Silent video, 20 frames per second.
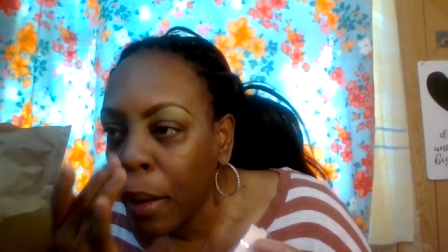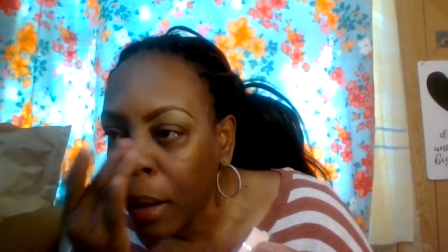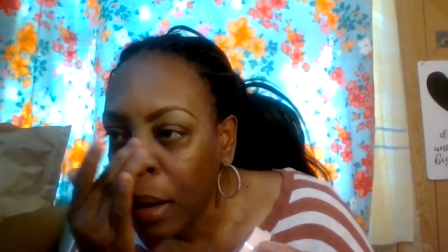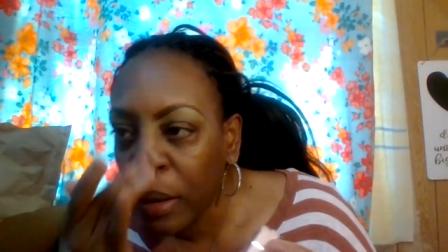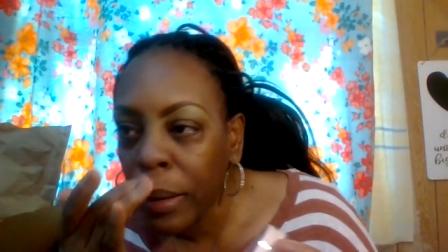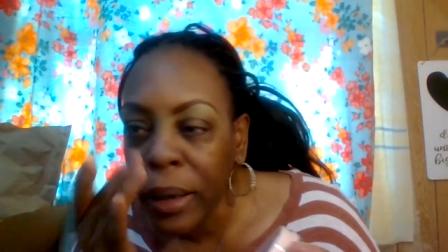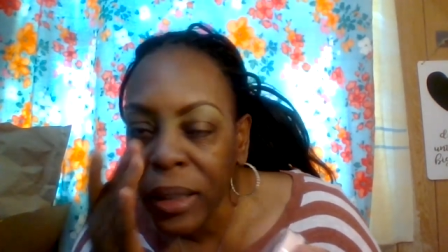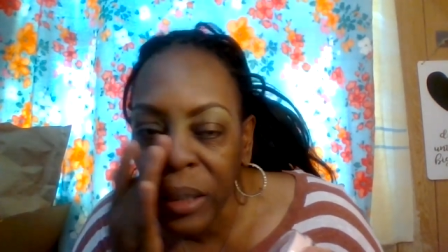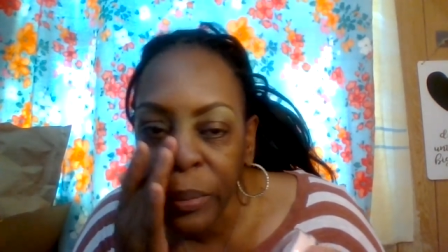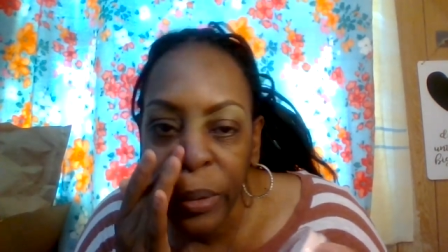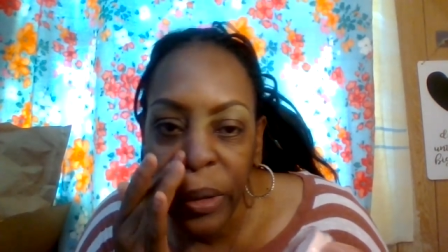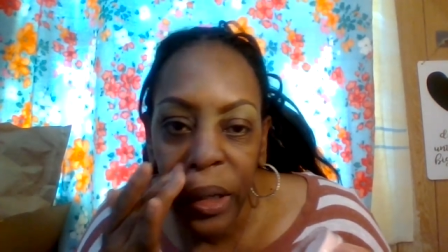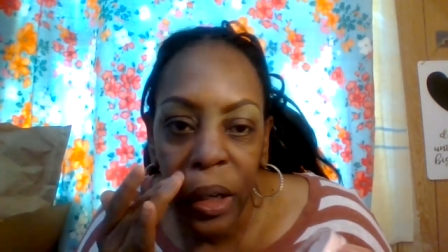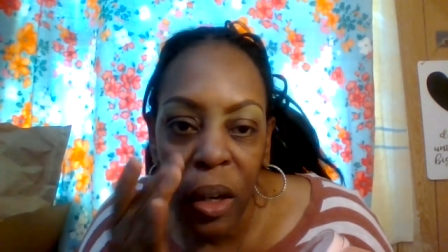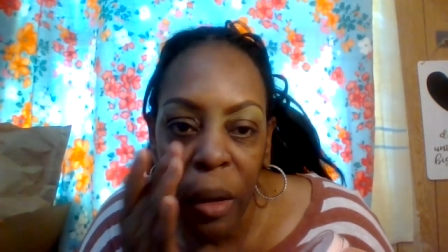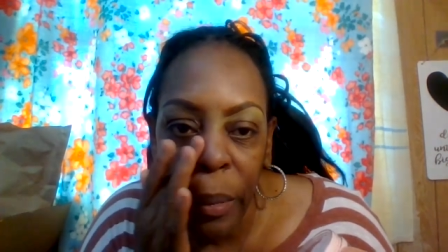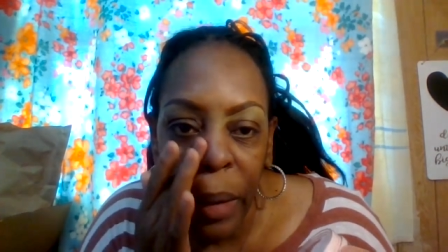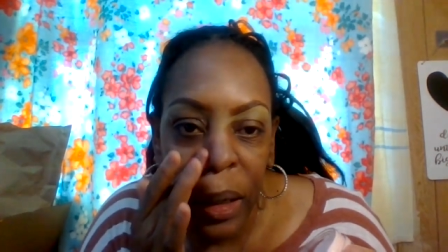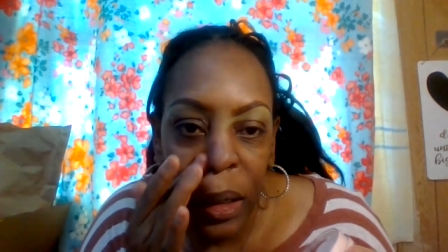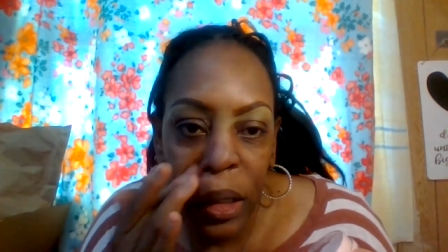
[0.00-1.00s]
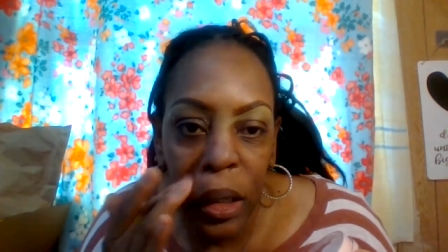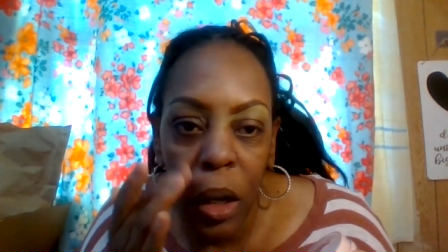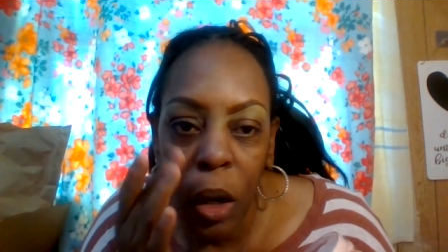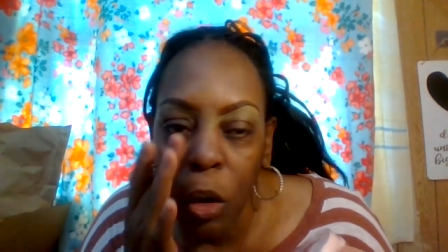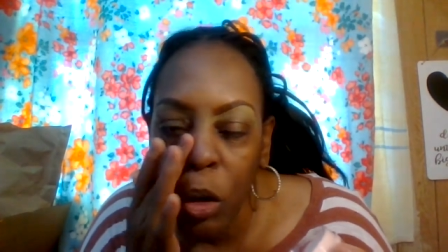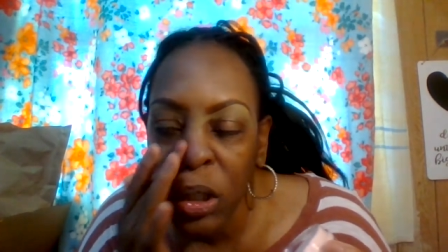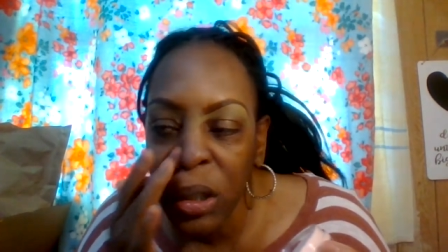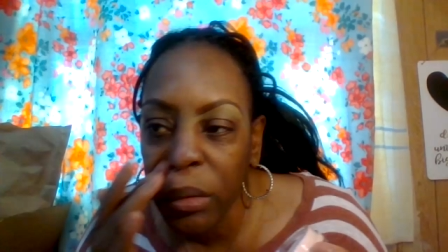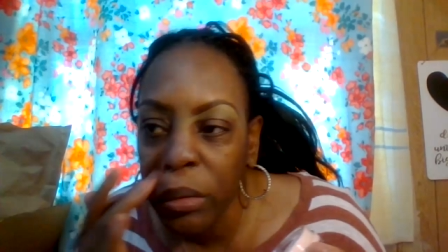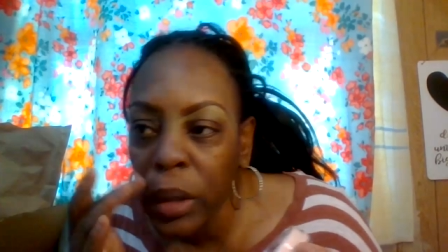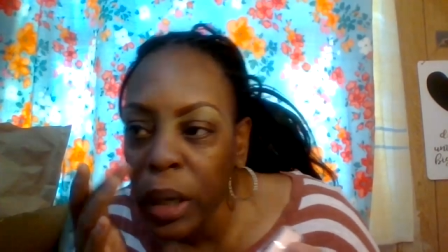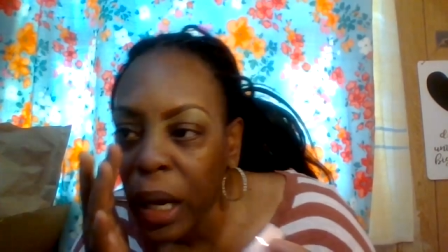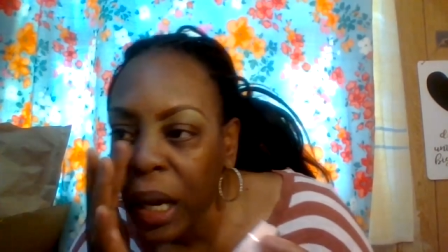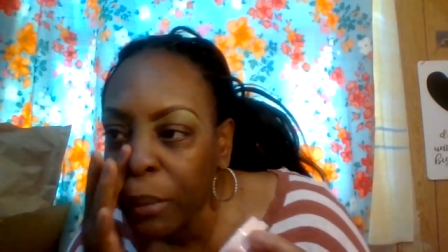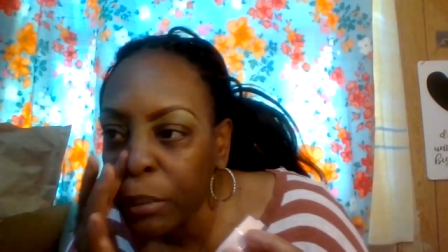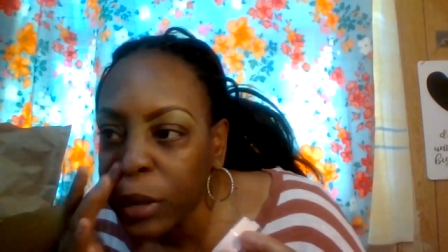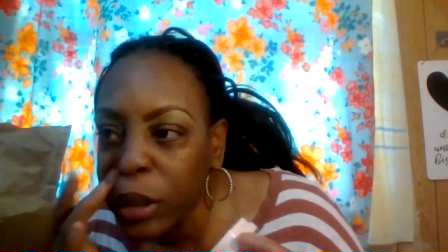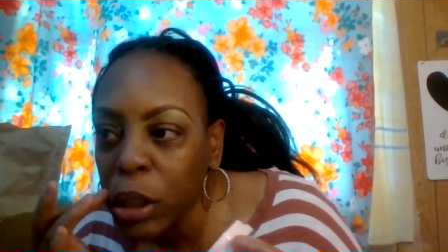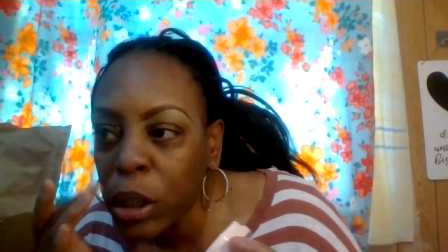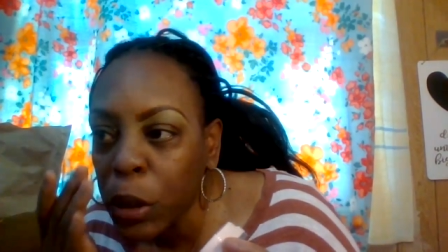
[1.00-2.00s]
I like to put it on my nose
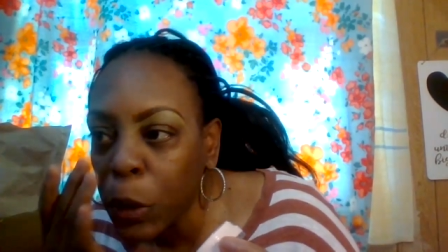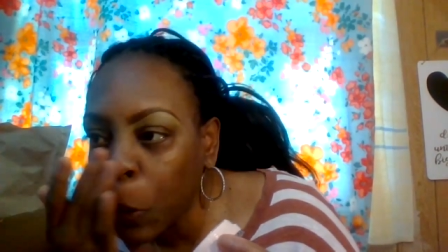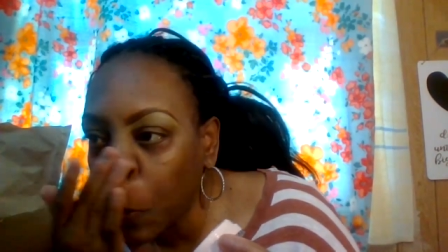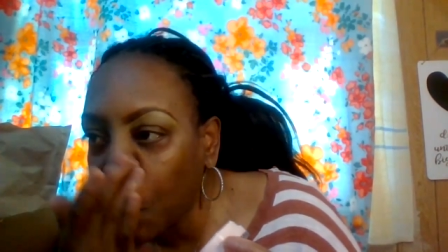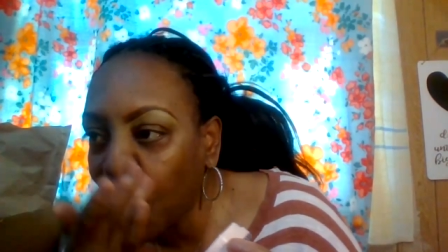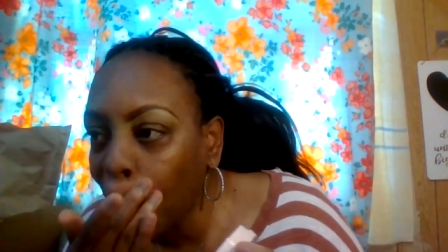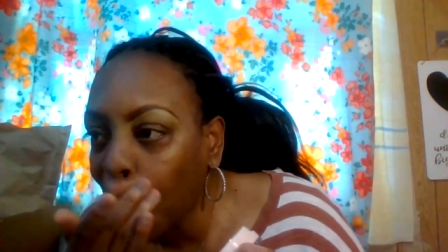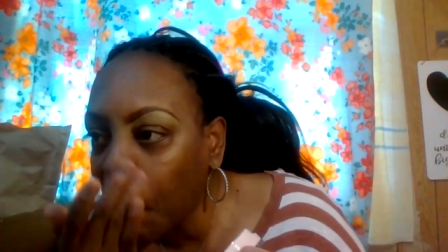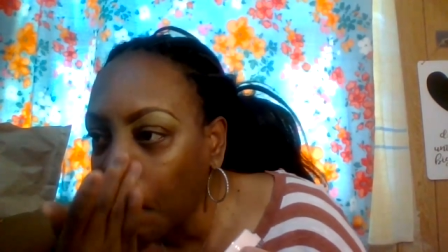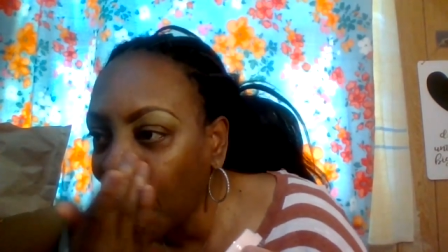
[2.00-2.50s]
sometimes too